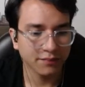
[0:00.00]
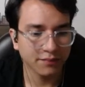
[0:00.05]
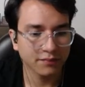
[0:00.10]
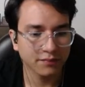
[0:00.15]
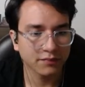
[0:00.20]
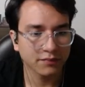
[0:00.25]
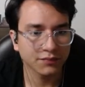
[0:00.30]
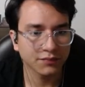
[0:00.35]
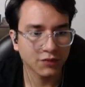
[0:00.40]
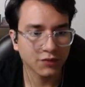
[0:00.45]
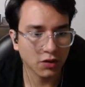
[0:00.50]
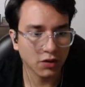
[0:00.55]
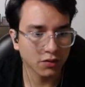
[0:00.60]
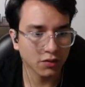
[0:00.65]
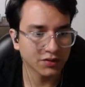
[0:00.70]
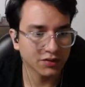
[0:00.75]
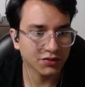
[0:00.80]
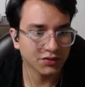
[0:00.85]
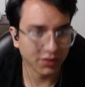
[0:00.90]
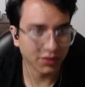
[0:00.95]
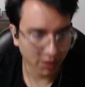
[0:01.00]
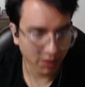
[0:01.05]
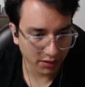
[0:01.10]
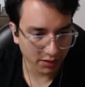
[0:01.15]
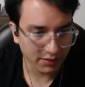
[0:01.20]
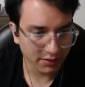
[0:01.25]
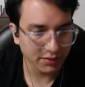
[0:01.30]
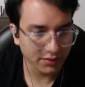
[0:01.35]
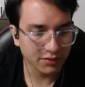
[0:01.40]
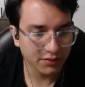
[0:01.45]
So string
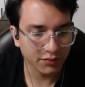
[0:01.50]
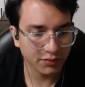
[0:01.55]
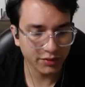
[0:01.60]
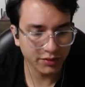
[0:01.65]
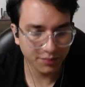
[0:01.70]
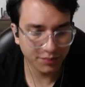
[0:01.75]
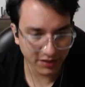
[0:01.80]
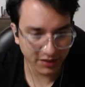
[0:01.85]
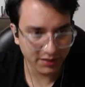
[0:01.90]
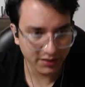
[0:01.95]
contents would be